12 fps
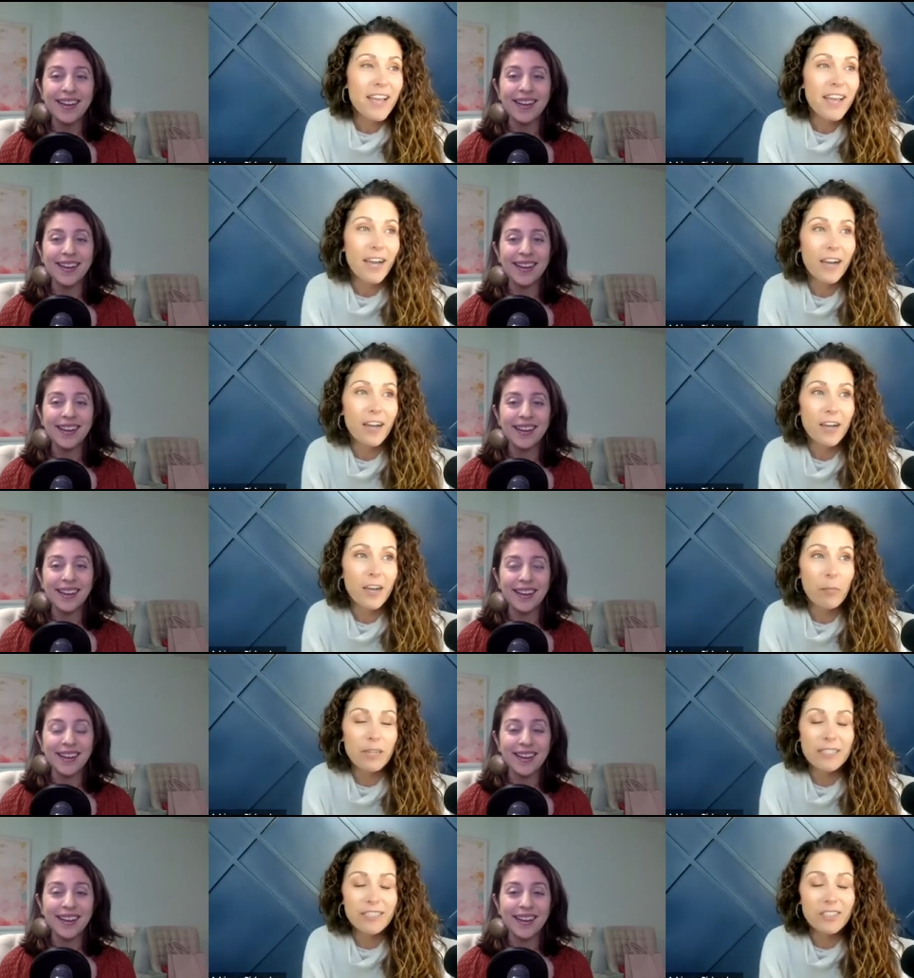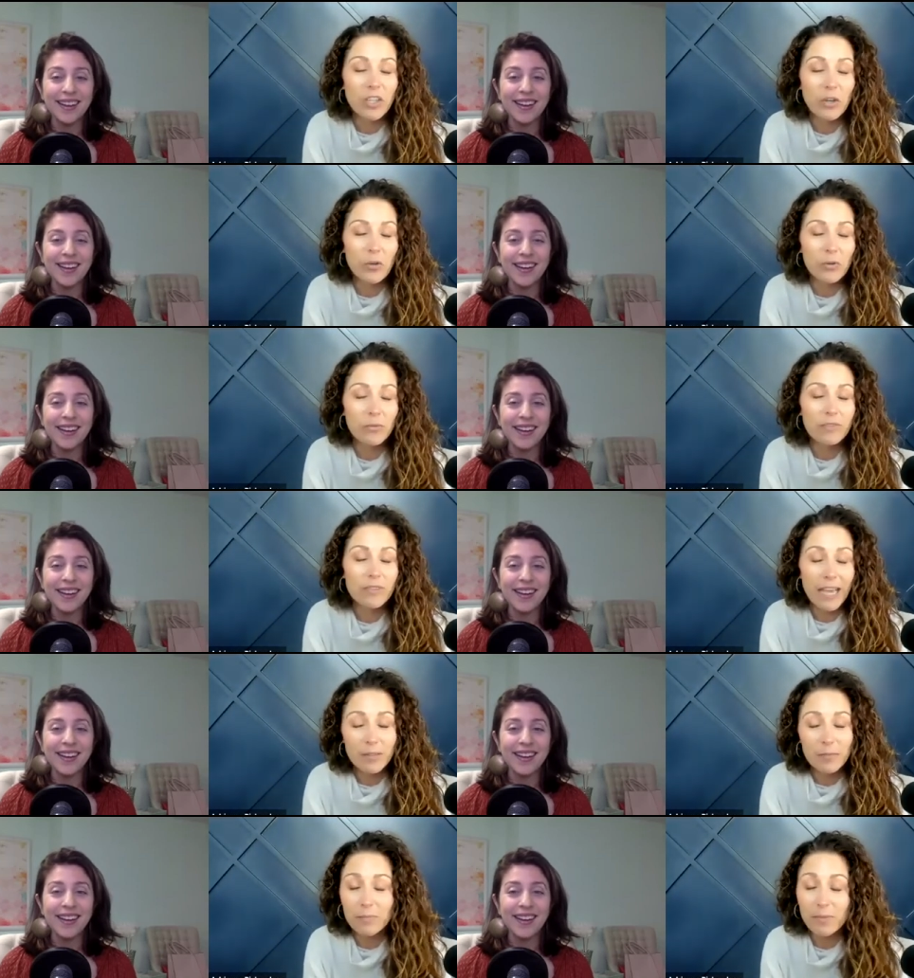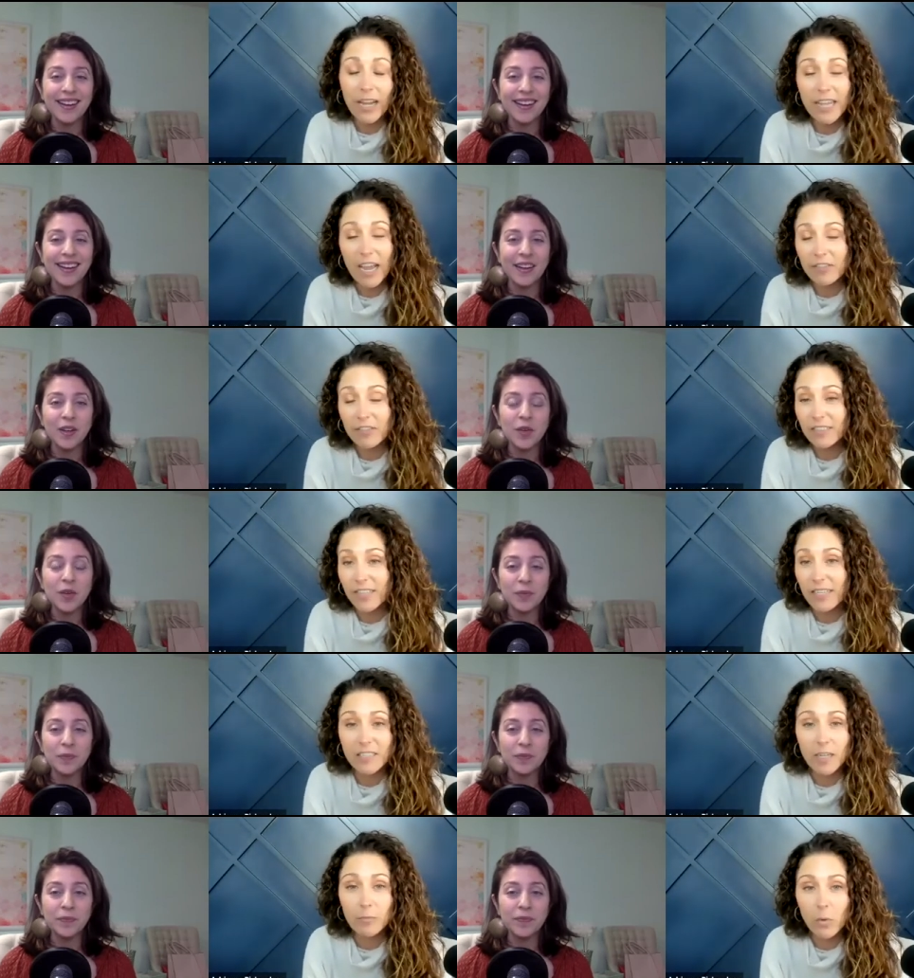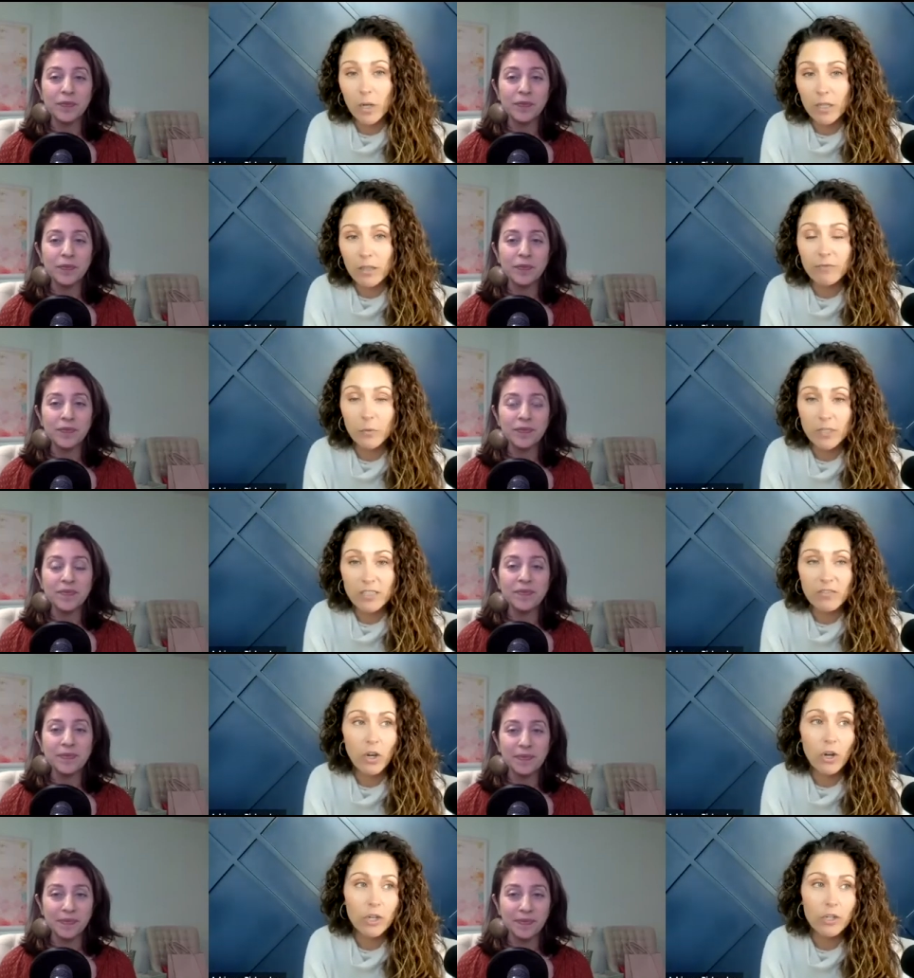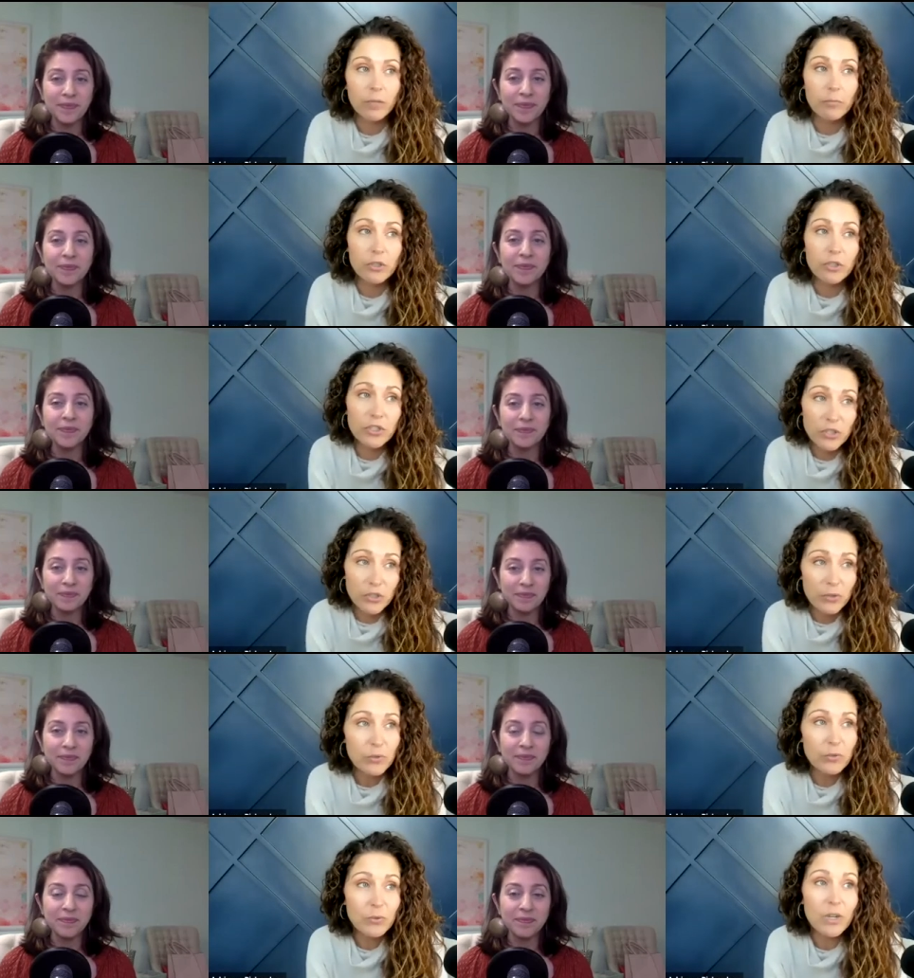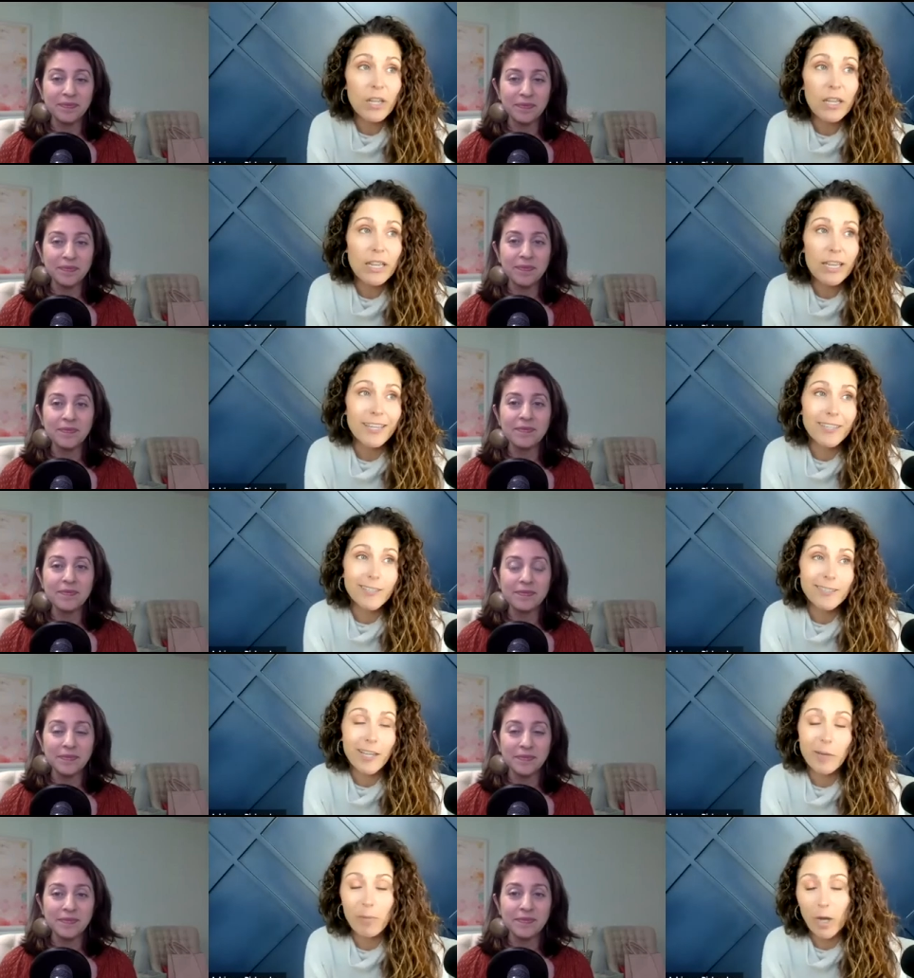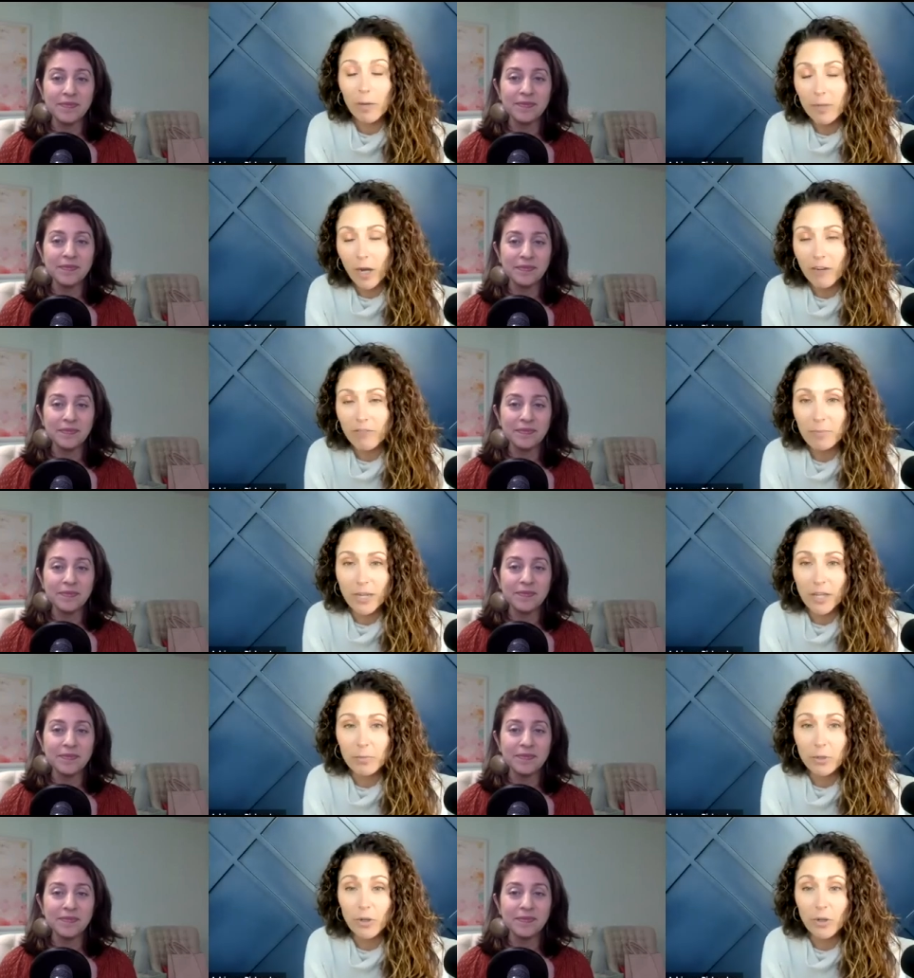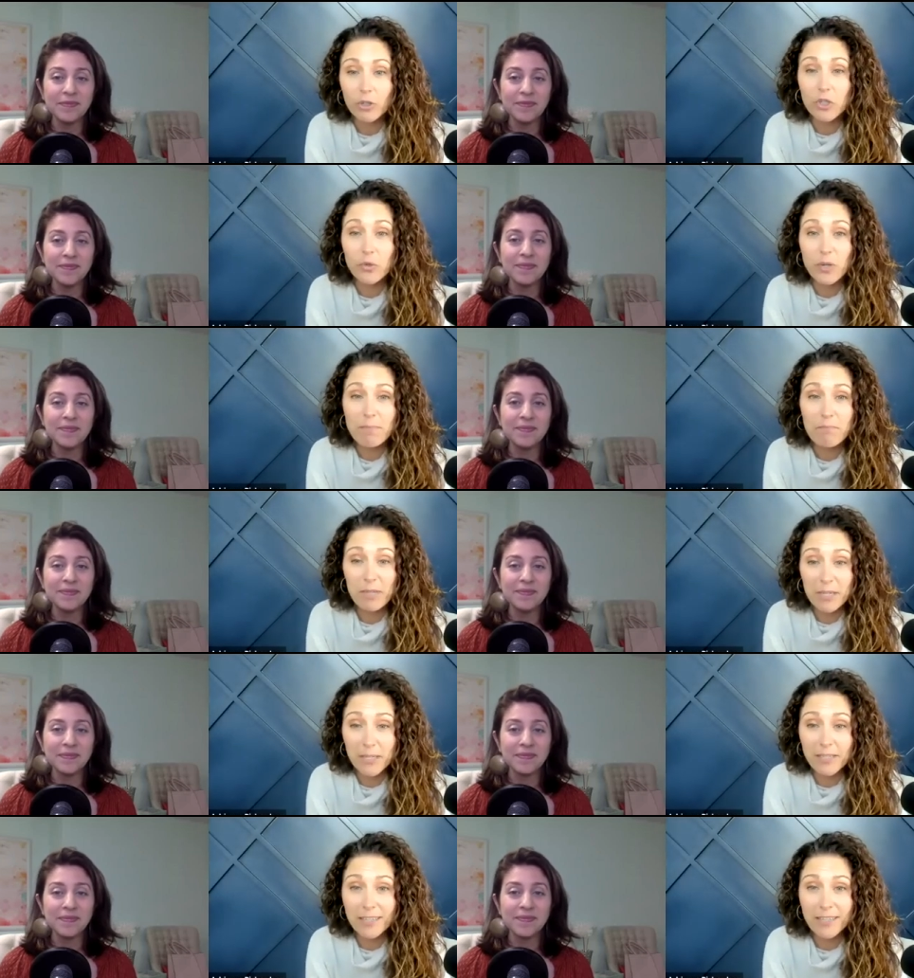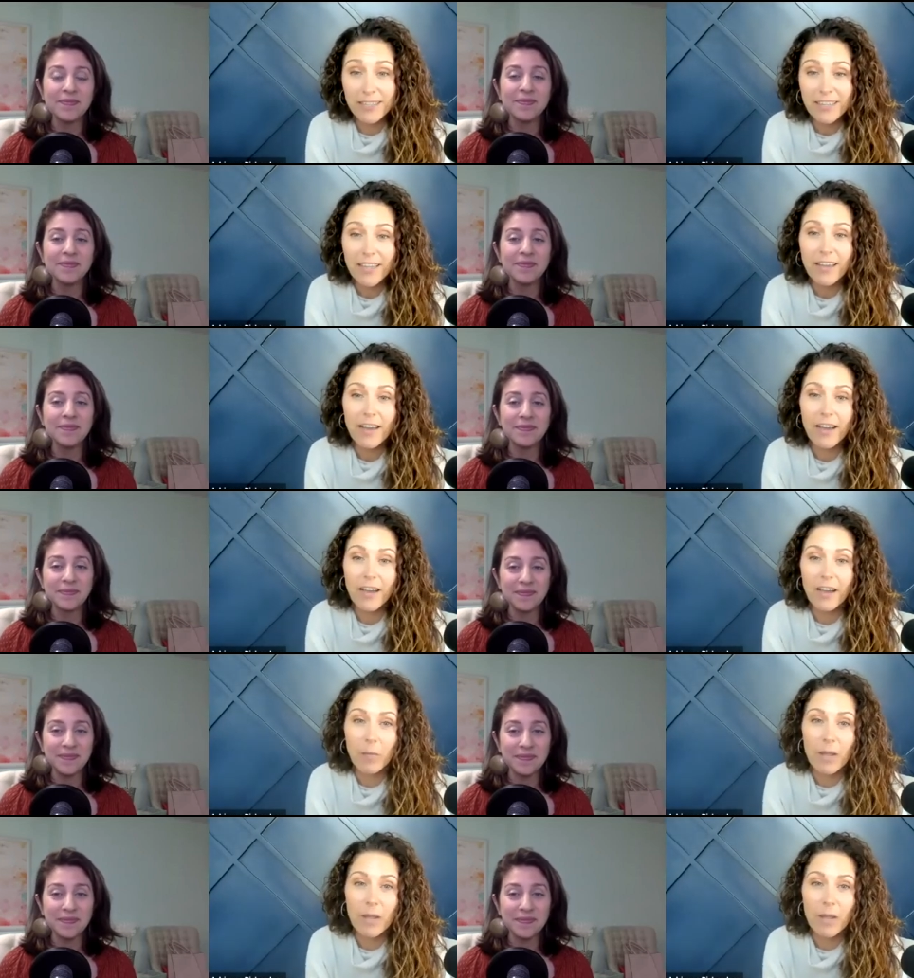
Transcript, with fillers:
Speaker 1: Um, so that I'd have to say is number one, The Voice of the Heart. Number two is uh, Bob Goff put out a book called Dream Big. Um,